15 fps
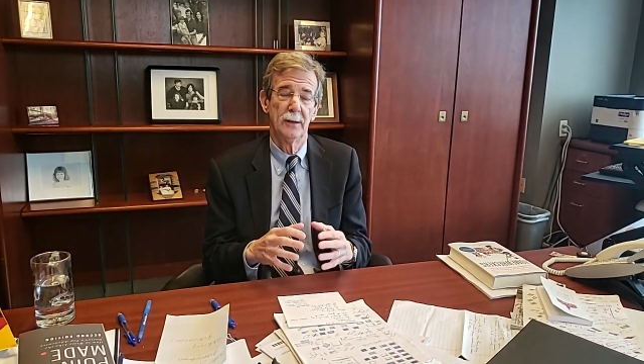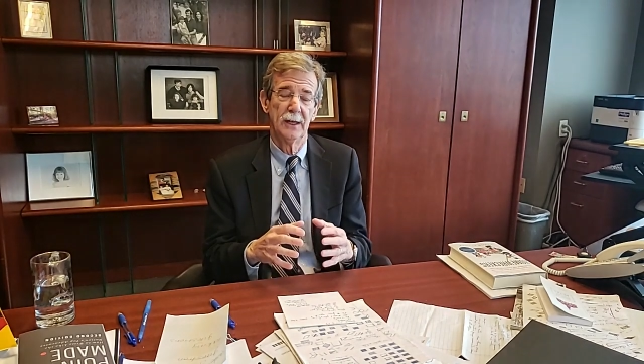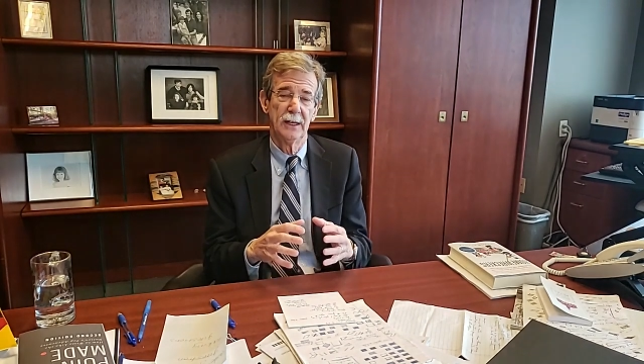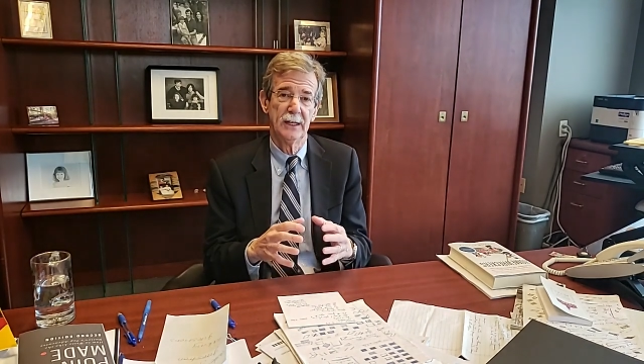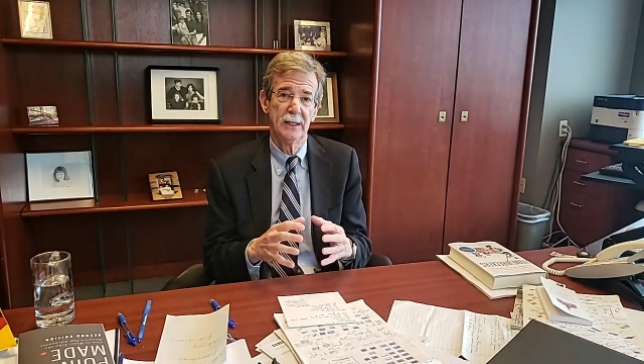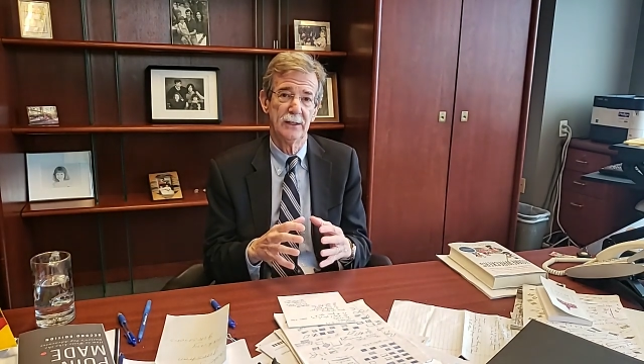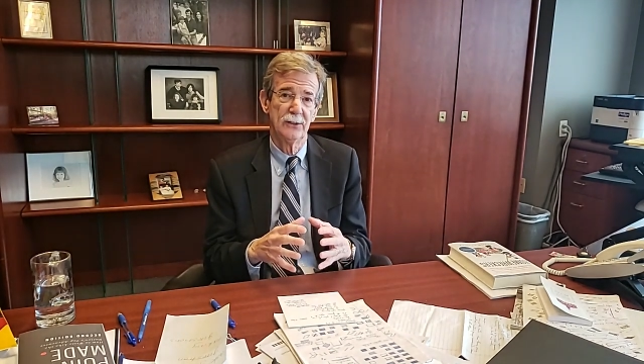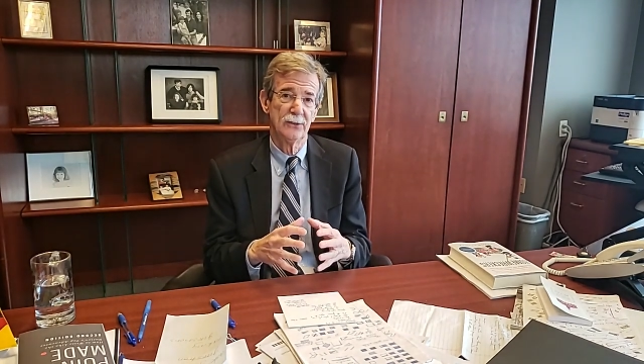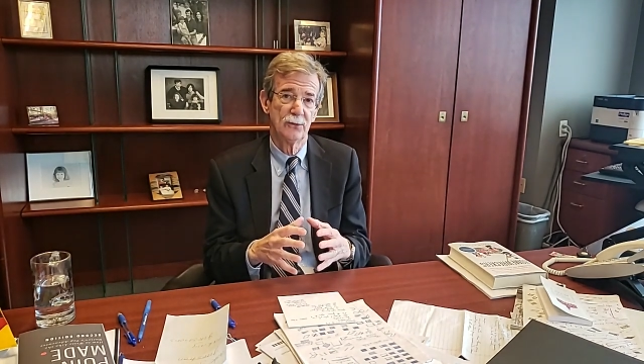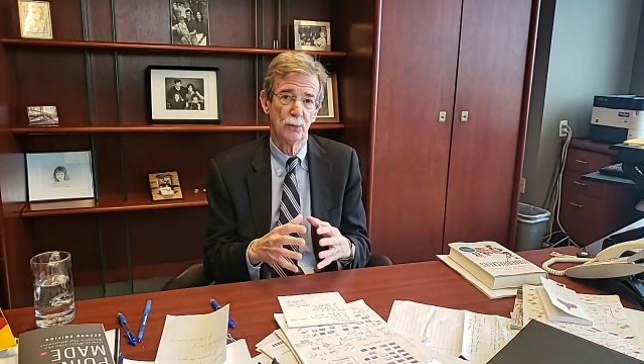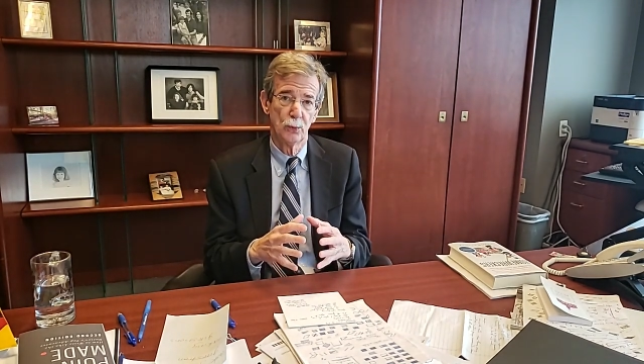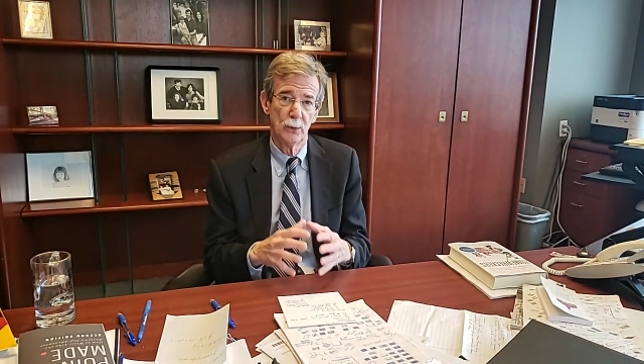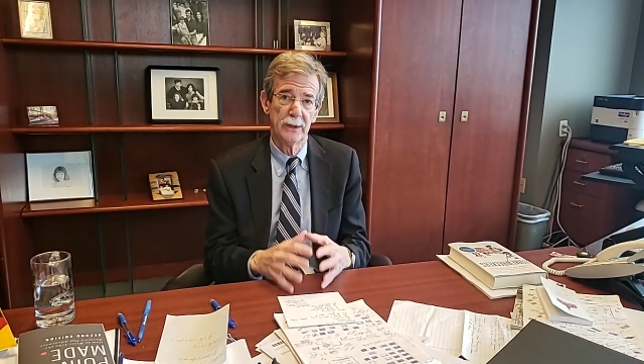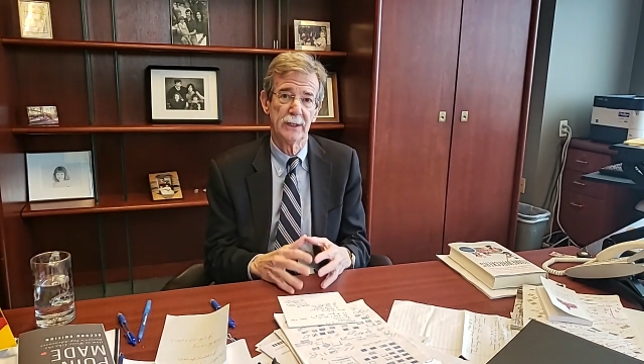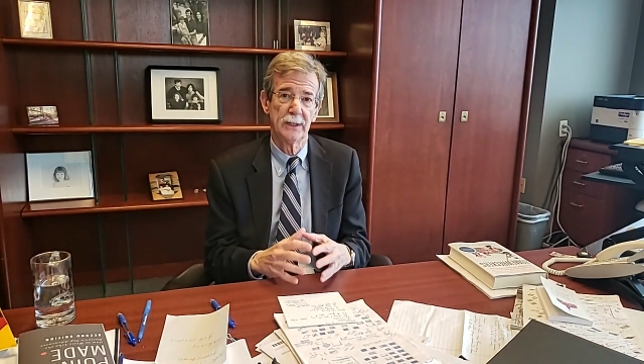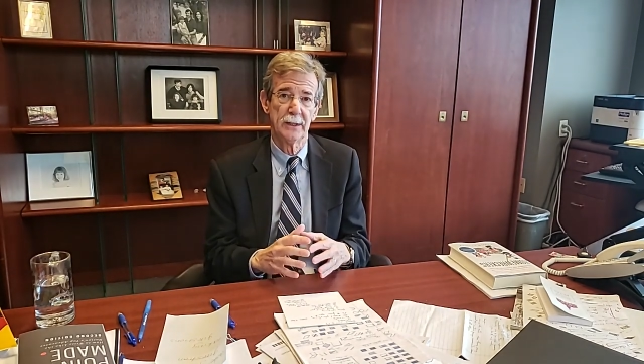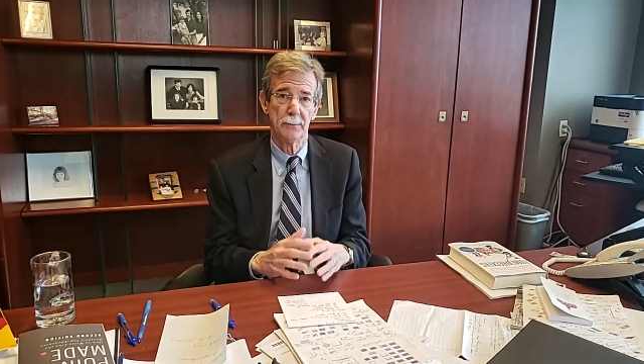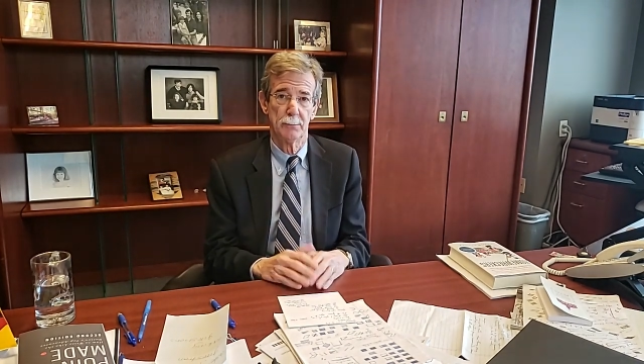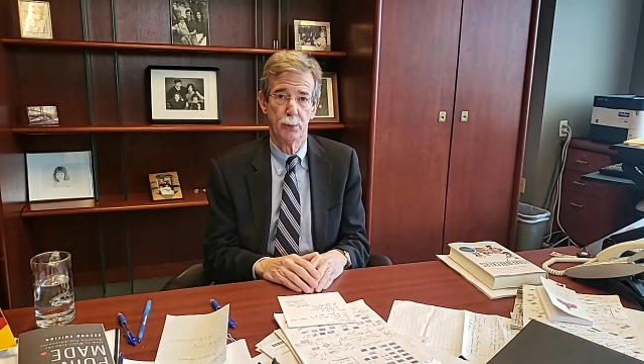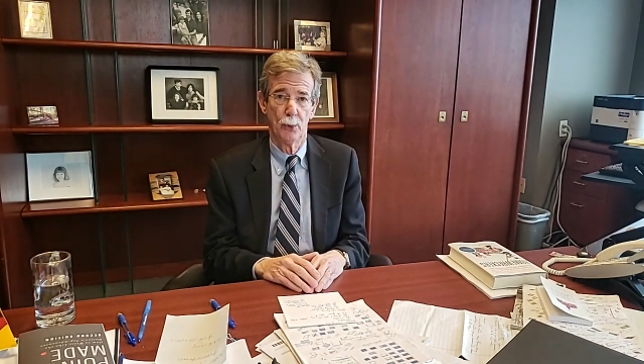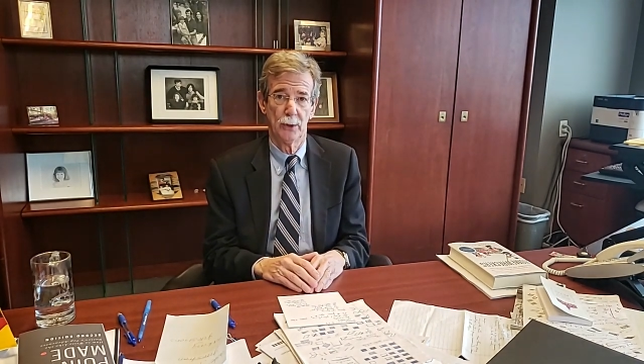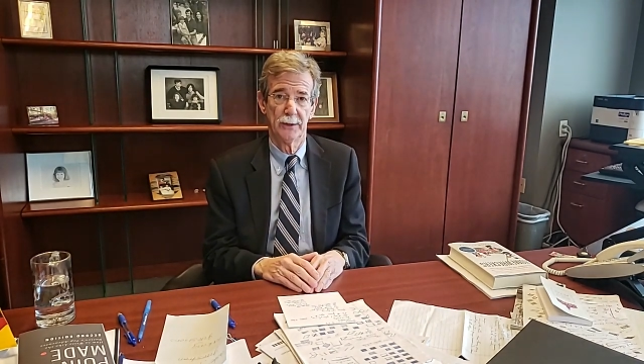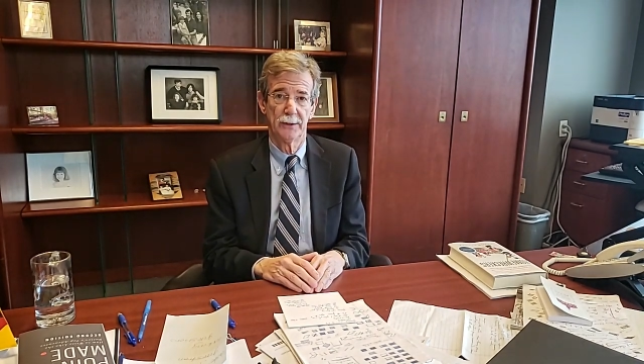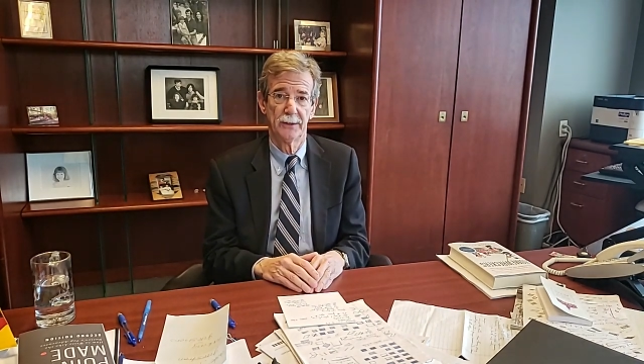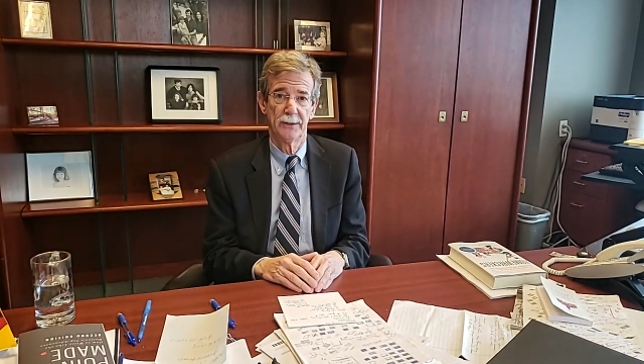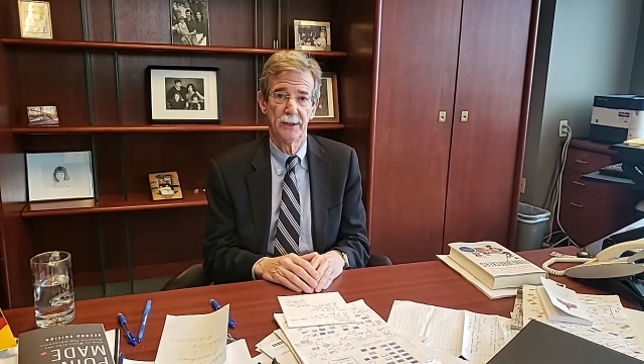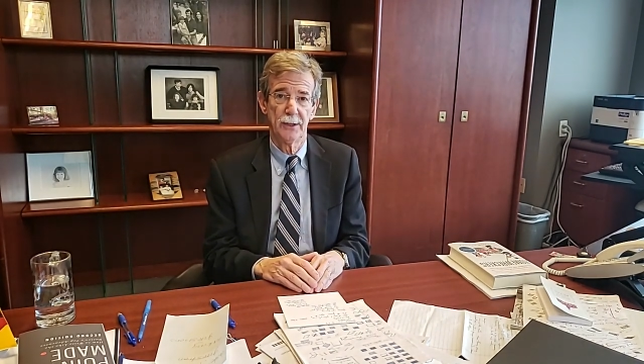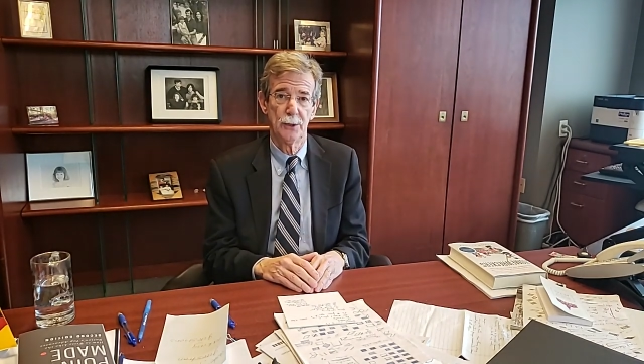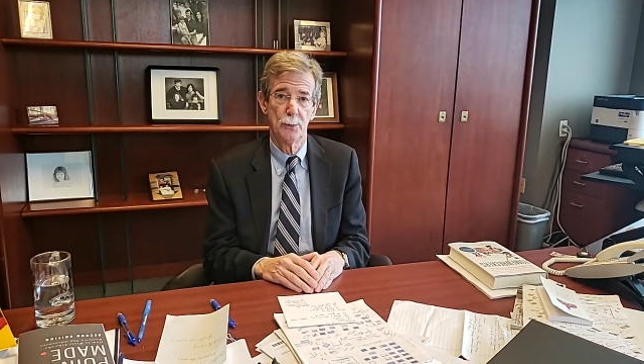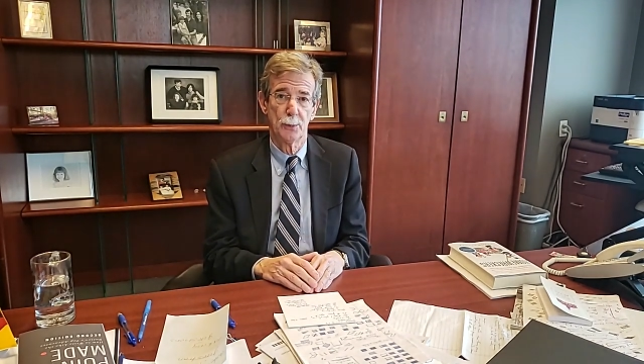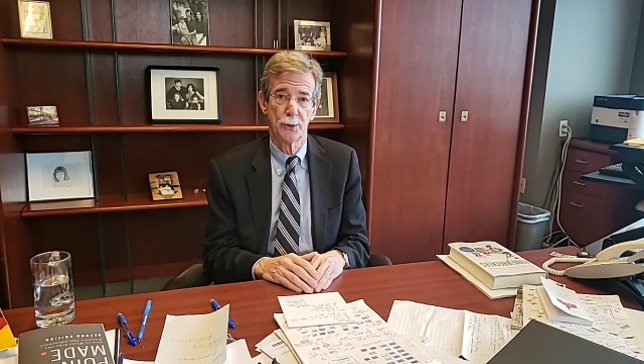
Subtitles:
It is really important that you